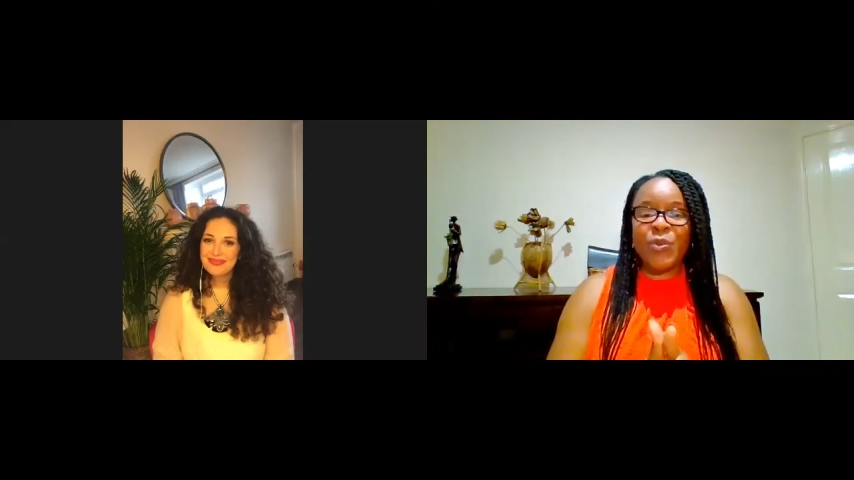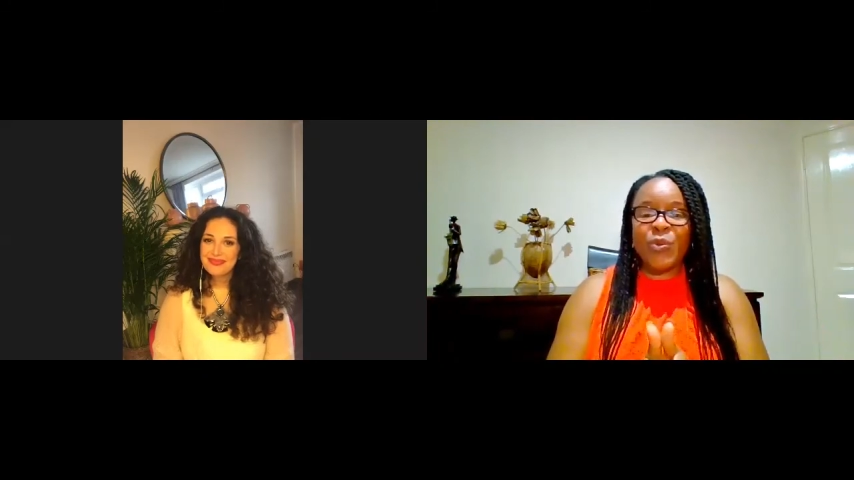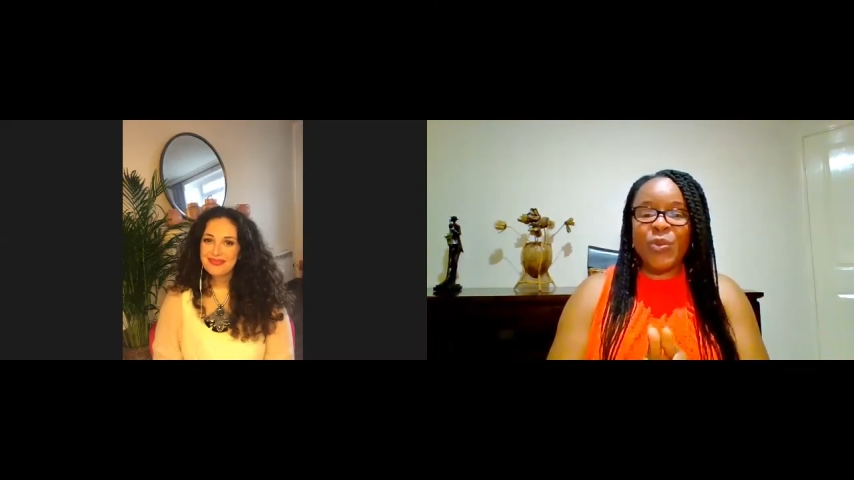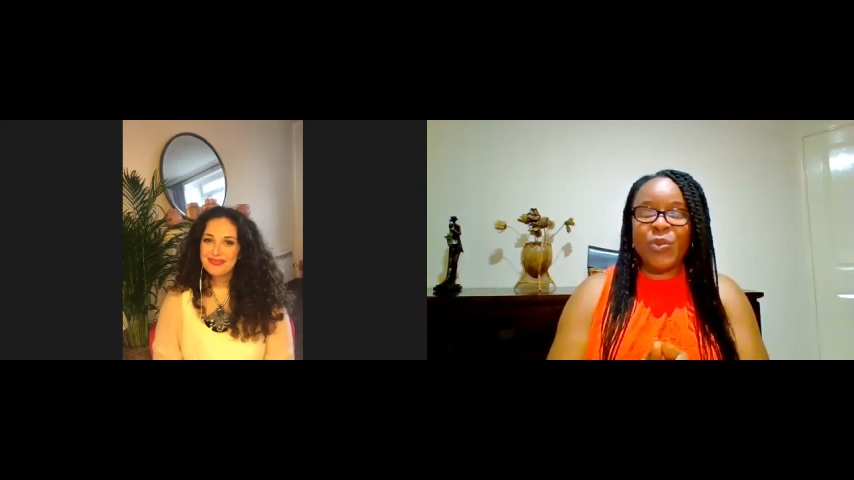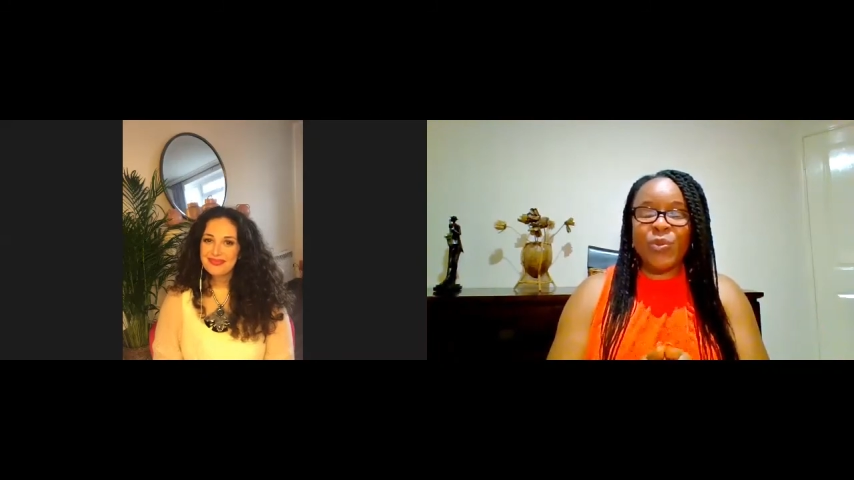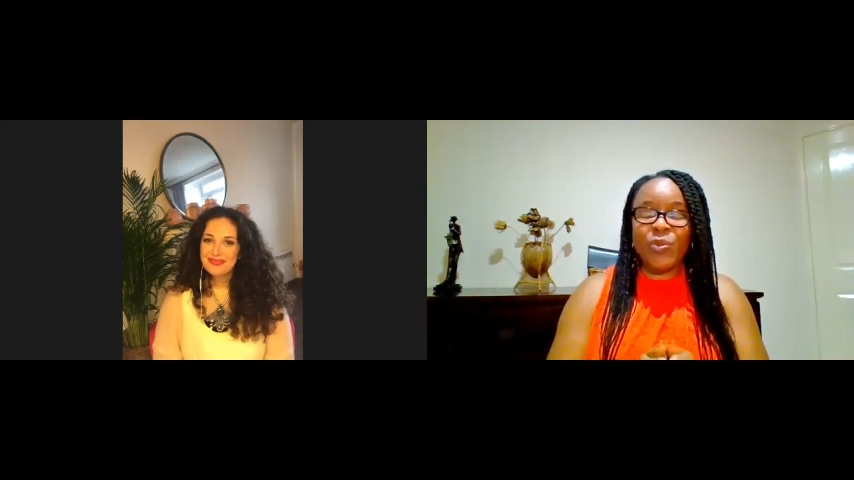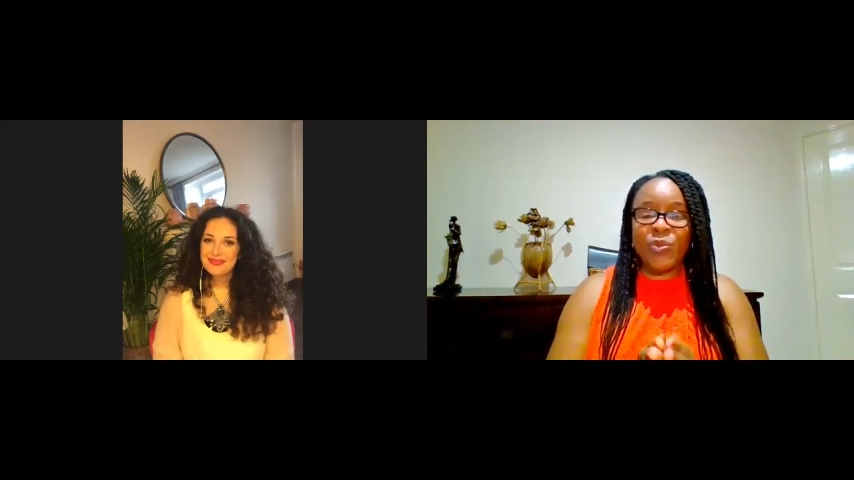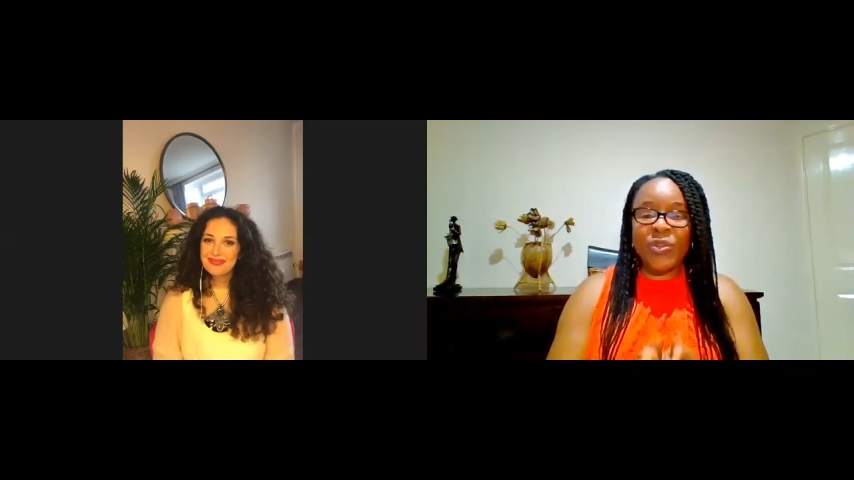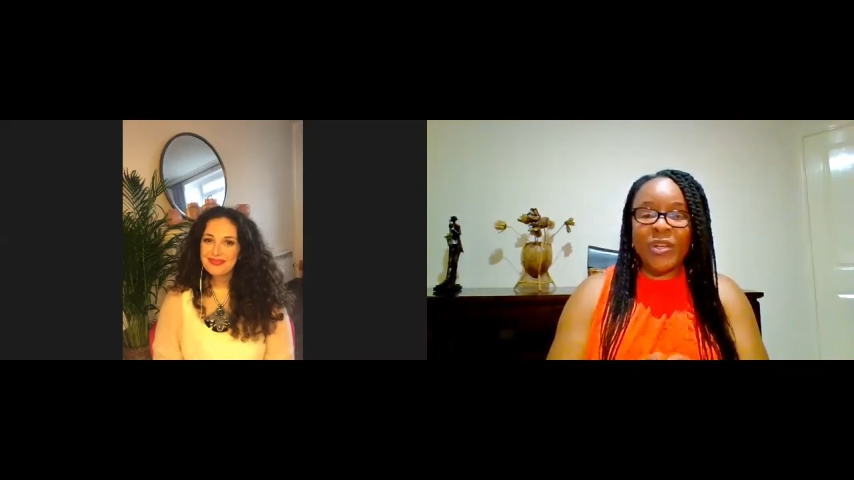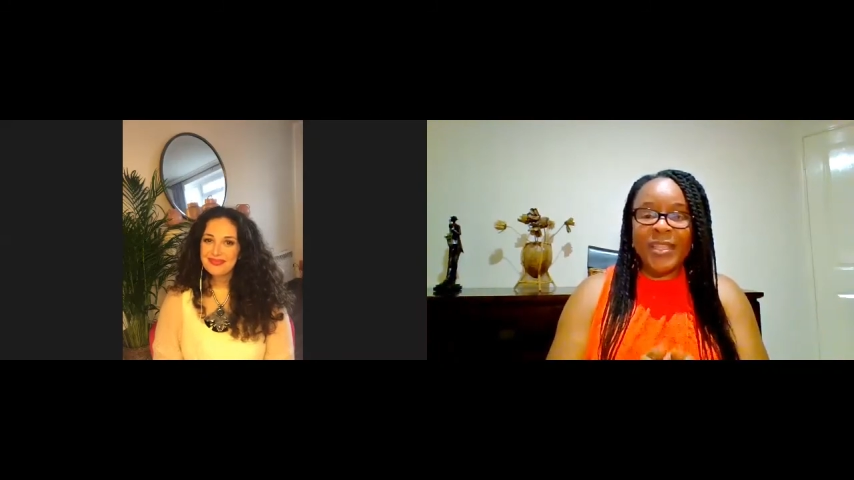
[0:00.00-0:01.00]

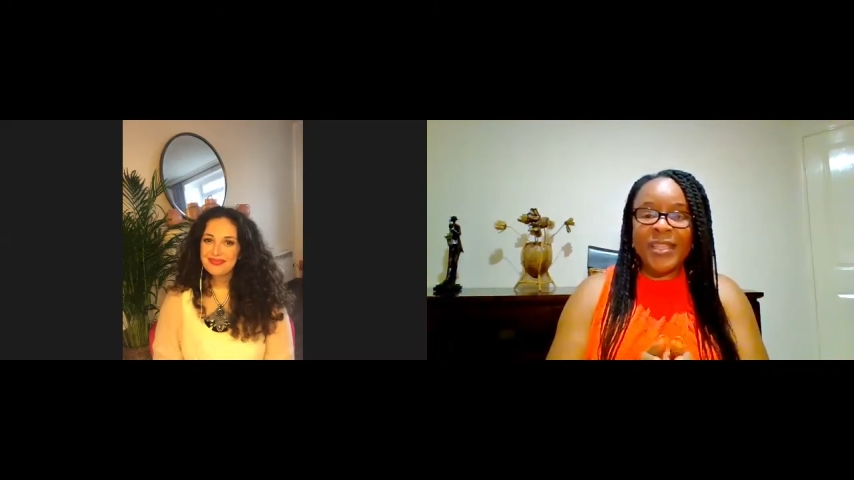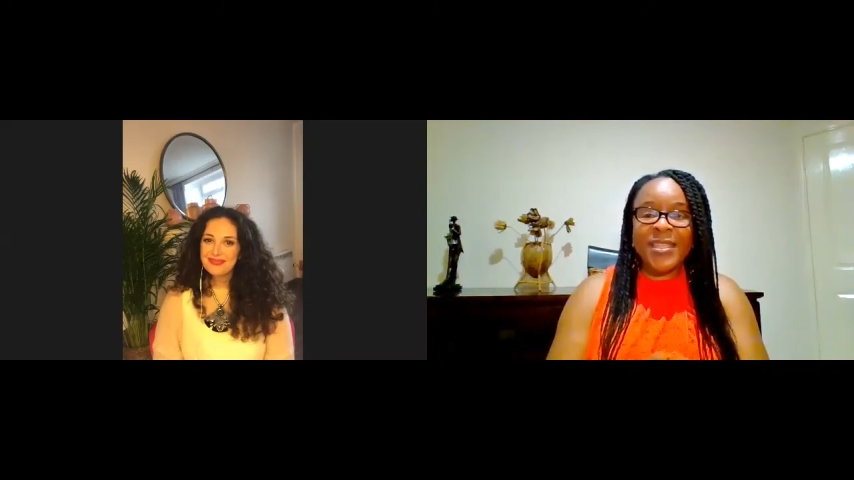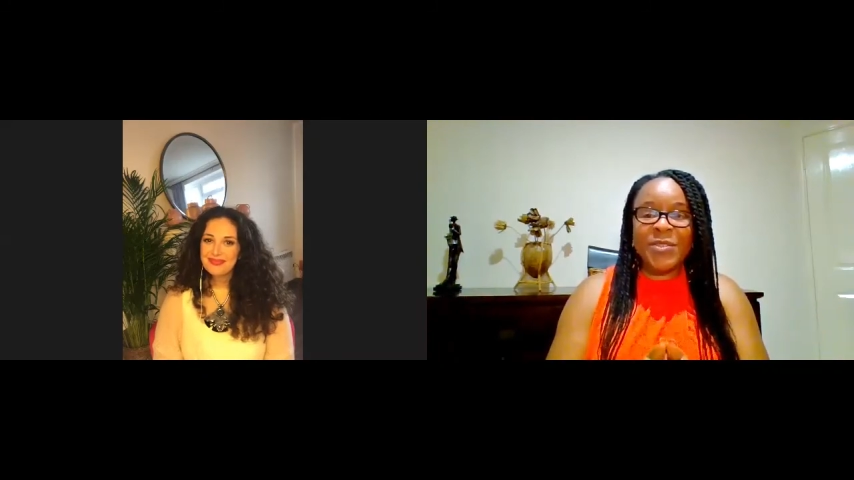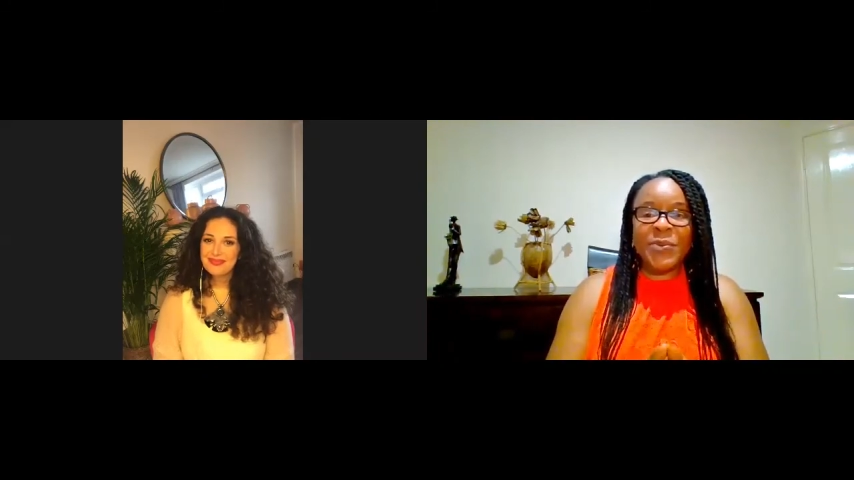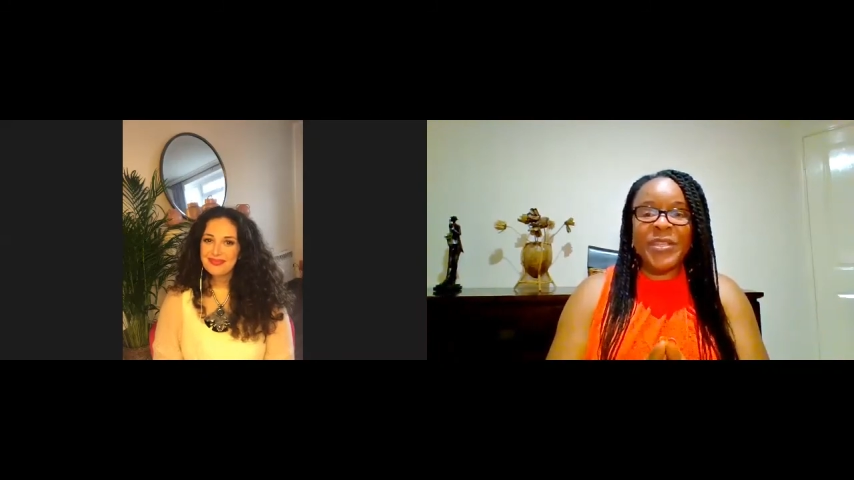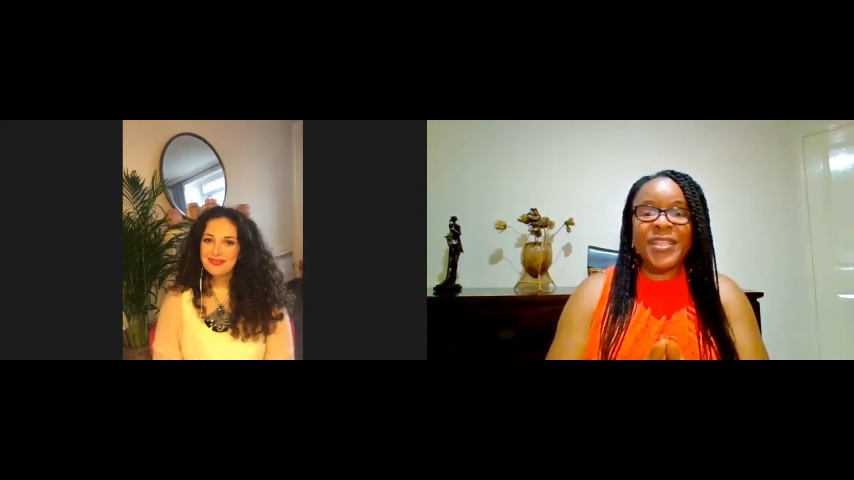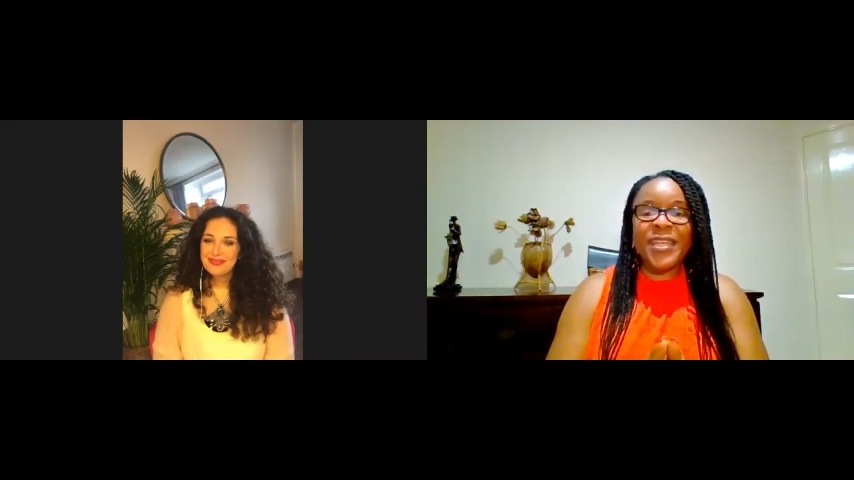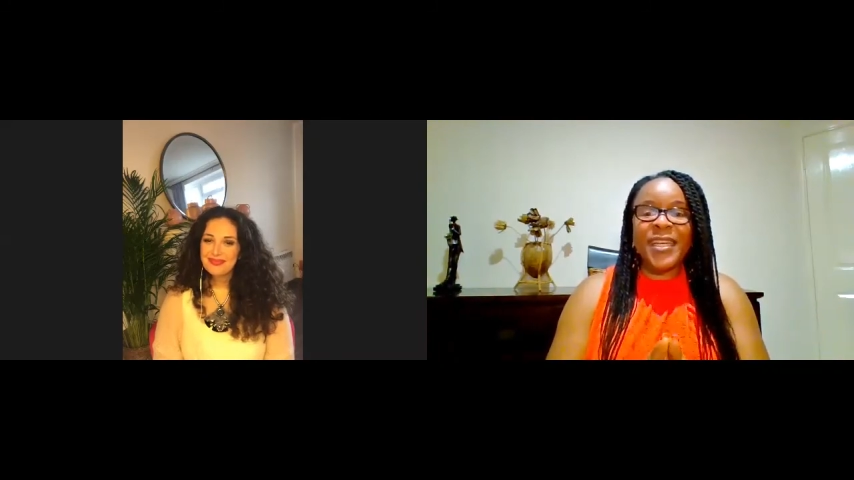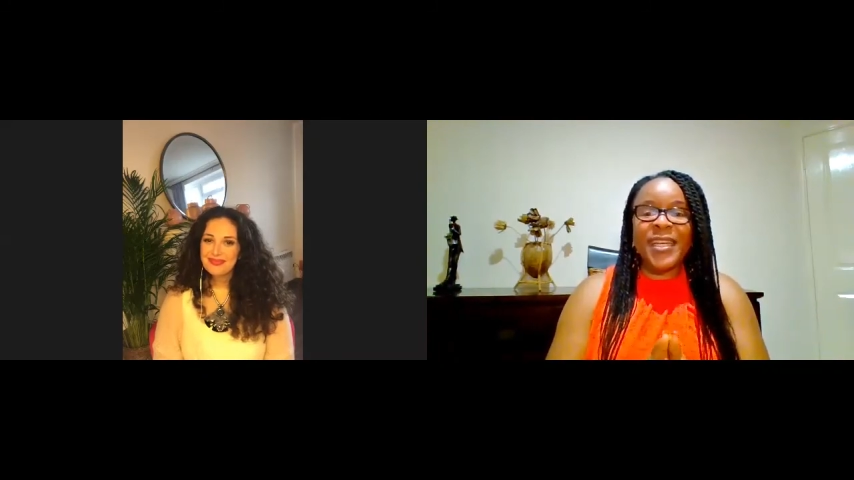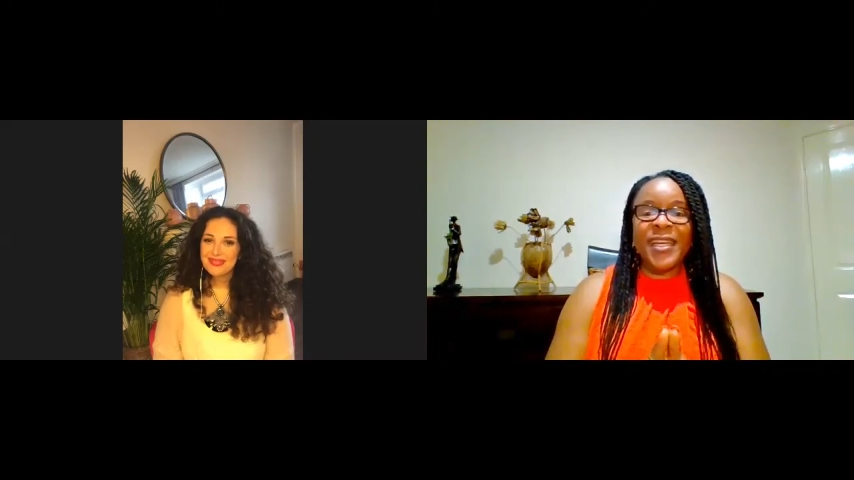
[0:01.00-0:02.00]
you got this one,